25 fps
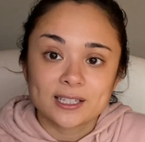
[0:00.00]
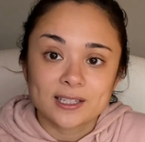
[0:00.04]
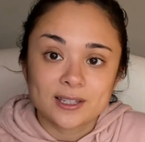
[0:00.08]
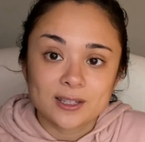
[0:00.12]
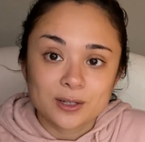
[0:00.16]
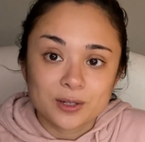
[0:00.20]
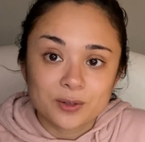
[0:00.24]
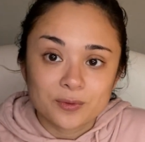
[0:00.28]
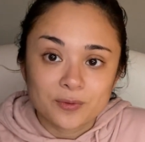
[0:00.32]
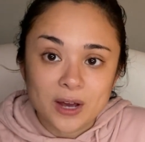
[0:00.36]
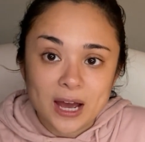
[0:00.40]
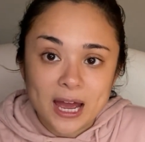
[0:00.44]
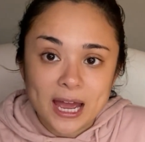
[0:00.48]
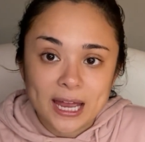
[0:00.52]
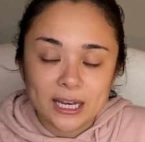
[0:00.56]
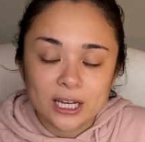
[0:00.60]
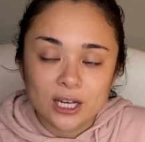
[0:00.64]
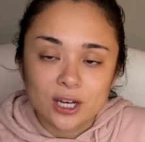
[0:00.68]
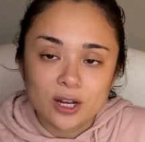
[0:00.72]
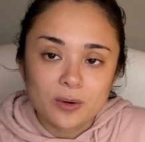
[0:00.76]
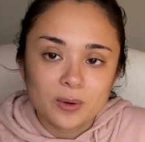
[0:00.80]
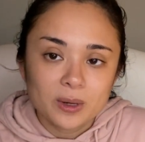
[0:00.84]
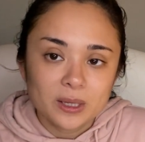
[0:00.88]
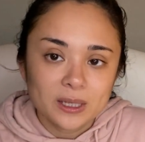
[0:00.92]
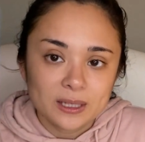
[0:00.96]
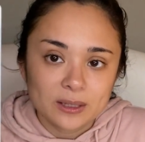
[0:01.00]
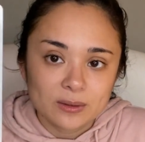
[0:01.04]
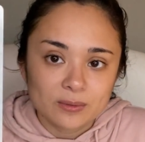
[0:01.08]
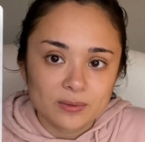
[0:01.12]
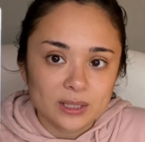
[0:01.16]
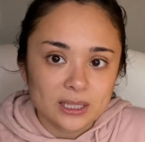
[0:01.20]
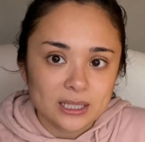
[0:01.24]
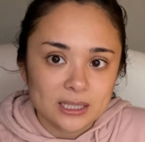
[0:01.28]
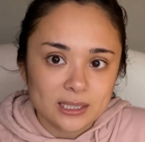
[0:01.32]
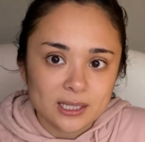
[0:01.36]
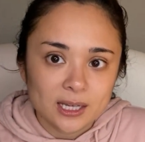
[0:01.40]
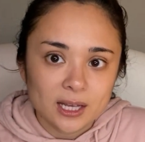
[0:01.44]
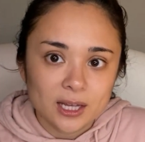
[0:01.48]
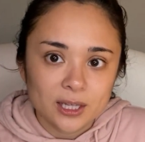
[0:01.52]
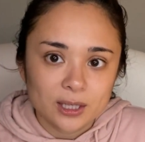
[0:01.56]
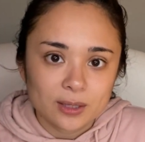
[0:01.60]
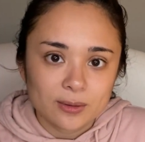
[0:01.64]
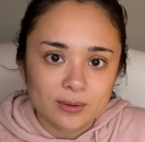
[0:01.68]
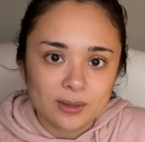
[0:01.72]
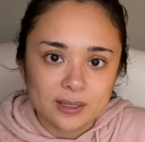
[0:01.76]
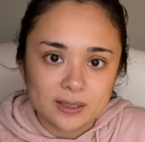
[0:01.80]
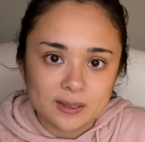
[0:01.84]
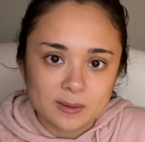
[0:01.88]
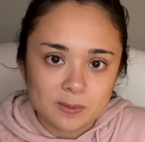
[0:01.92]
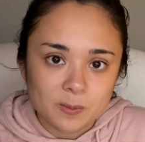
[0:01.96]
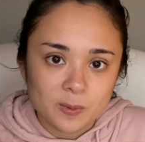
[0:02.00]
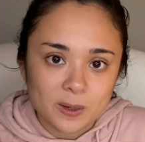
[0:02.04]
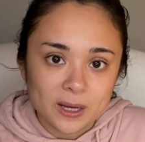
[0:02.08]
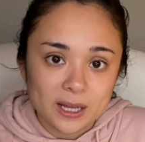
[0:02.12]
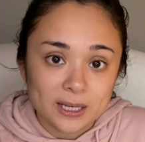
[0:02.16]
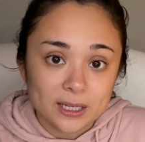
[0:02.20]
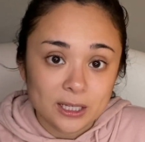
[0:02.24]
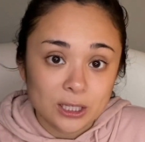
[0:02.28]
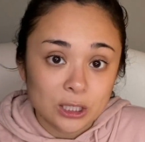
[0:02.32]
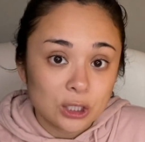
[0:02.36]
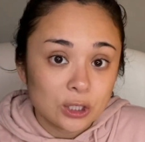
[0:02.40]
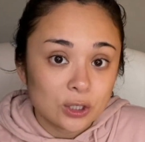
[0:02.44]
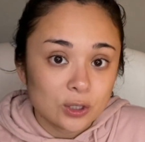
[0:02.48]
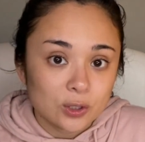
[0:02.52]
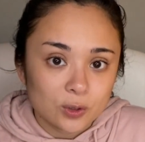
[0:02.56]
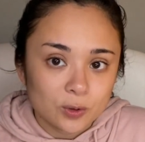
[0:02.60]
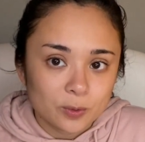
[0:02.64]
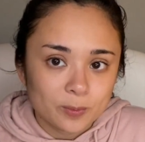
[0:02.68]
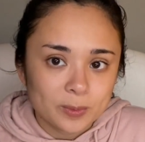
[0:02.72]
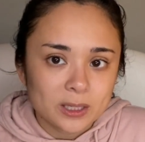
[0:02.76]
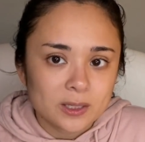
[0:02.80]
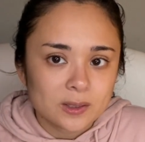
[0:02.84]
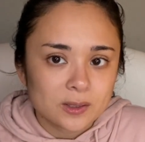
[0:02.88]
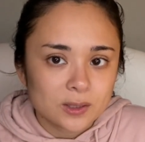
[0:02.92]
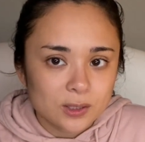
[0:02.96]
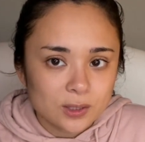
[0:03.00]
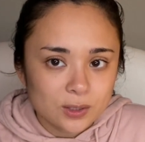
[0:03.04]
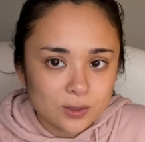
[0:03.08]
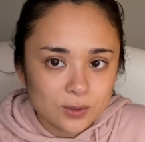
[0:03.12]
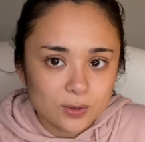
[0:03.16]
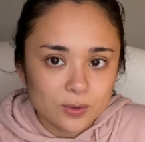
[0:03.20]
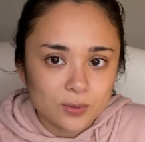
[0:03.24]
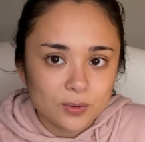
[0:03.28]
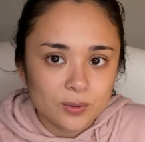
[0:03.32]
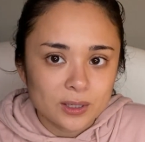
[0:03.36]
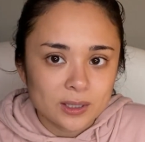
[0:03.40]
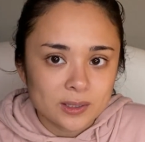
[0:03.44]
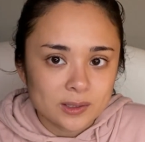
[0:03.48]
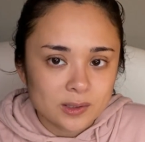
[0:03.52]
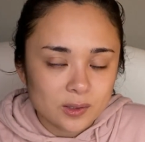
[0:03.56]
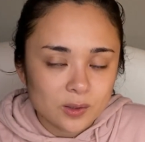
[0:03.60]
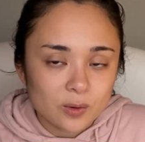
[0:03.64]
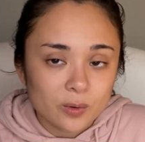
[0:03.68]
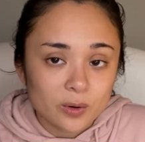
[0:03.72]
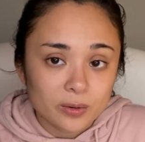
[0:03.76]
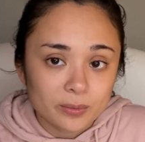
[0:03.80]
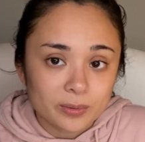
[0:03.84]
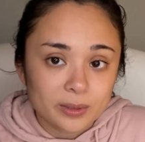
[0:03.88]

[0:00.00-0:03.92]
to the divine, and no one can really tell you this but you, because it's your